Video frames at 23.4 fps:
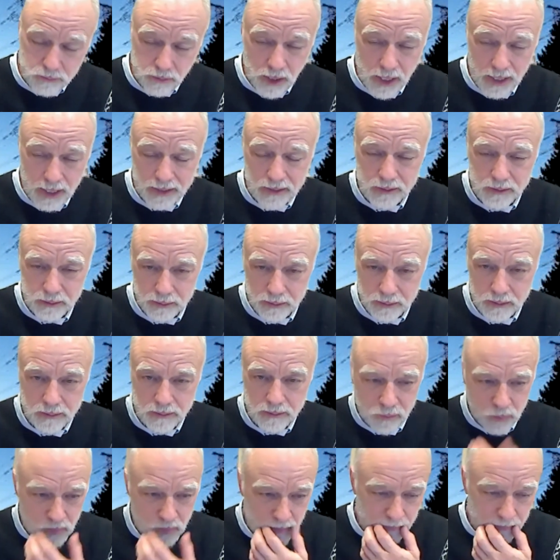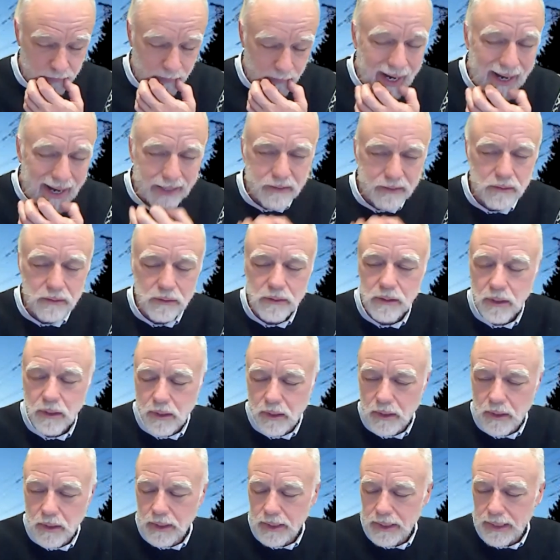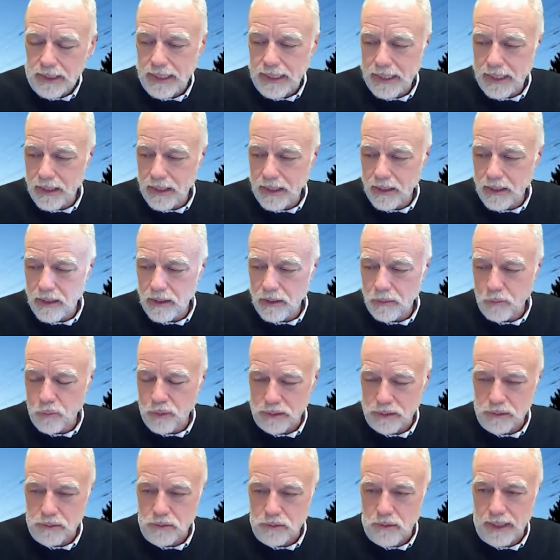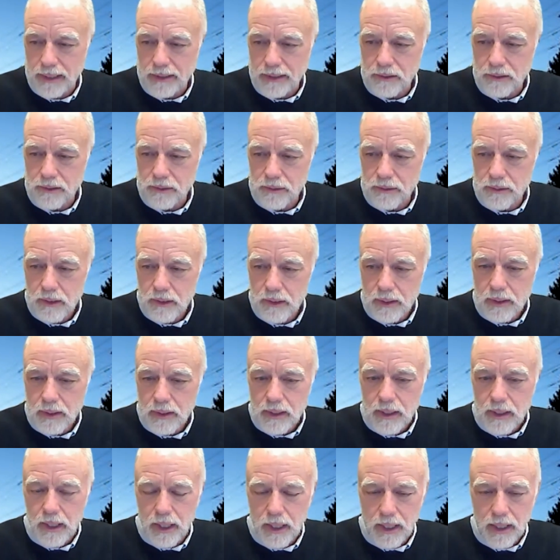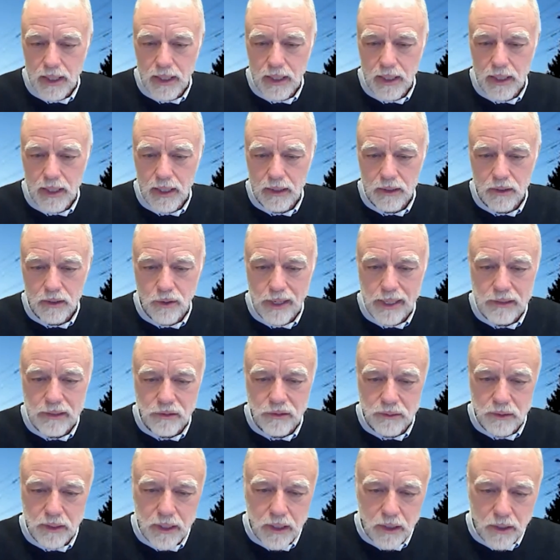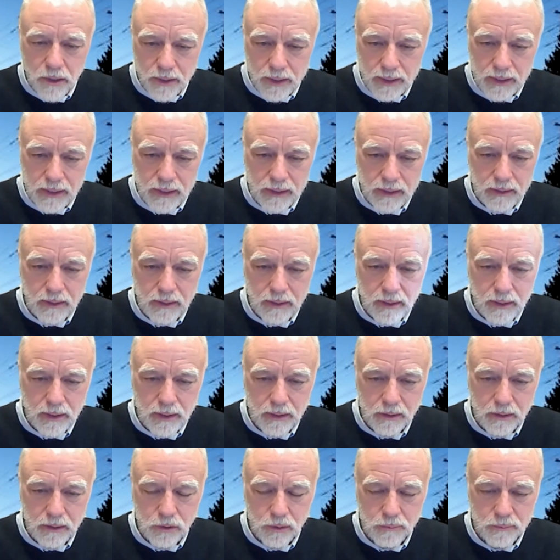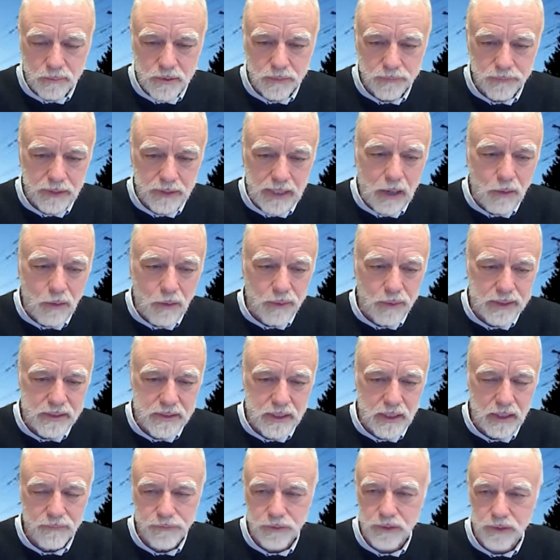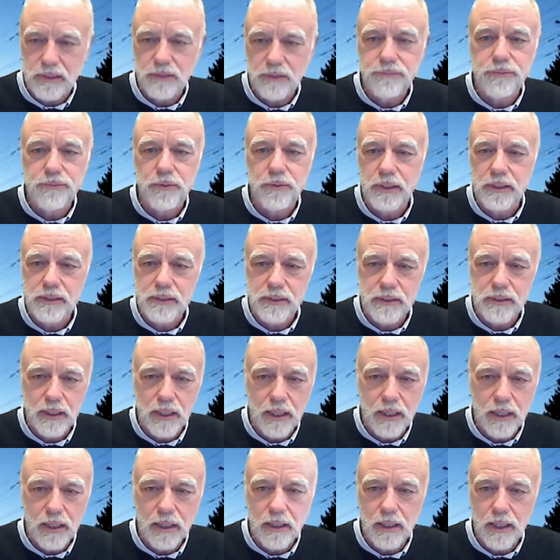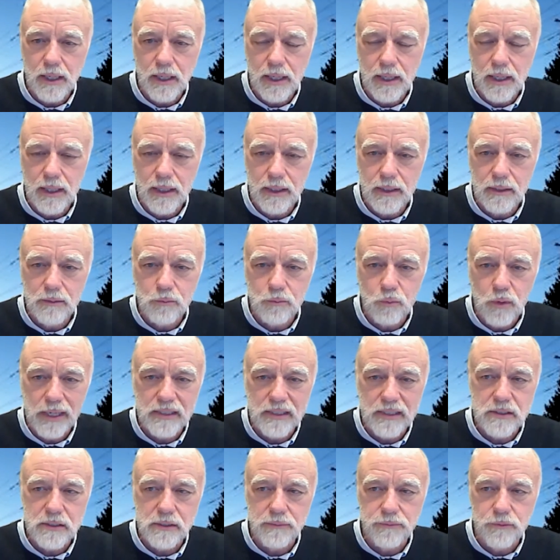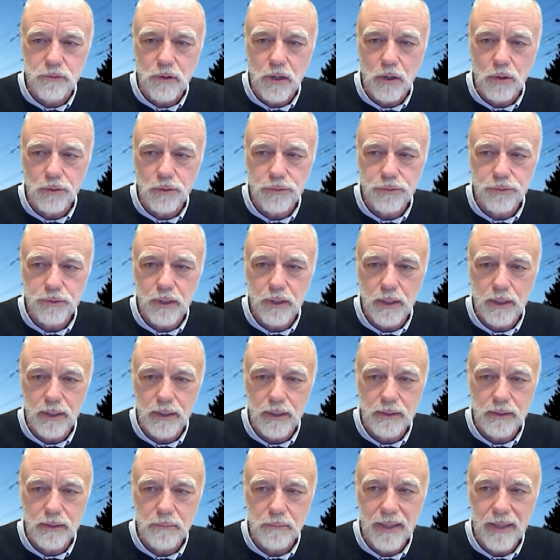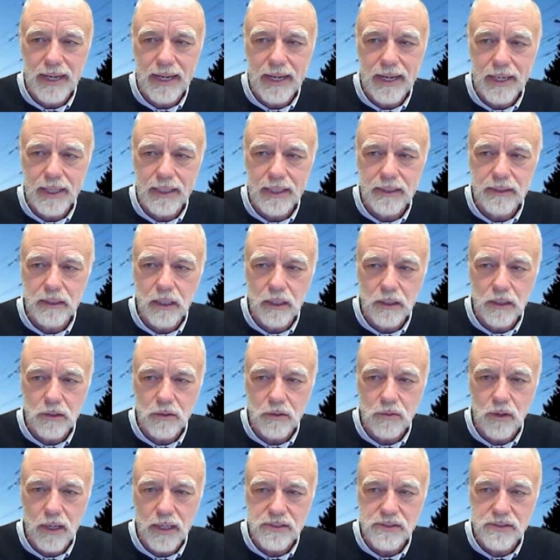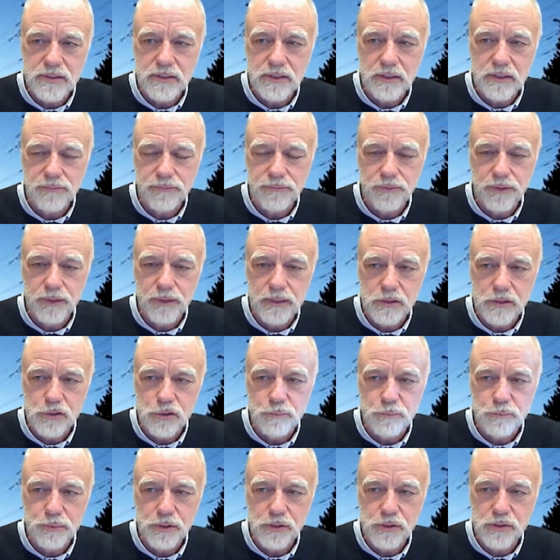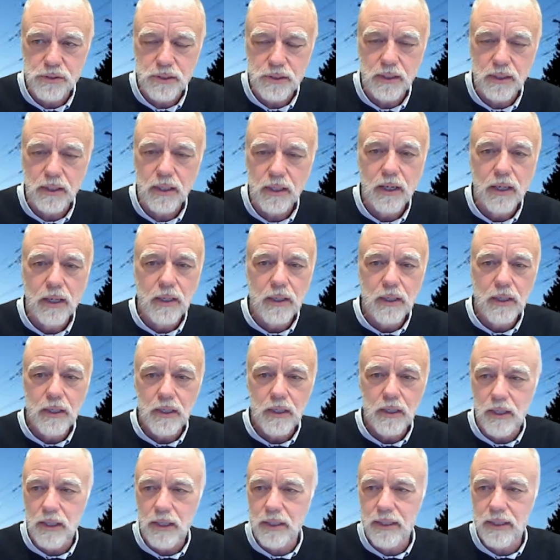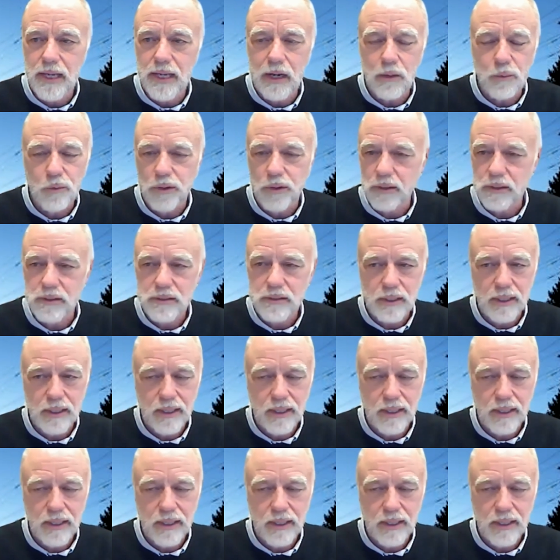tried to sort of model uh, with greater uh, granularity in terms of allowing, say, for different uh, uh, rates of growth in demand across different distribution uh, networks.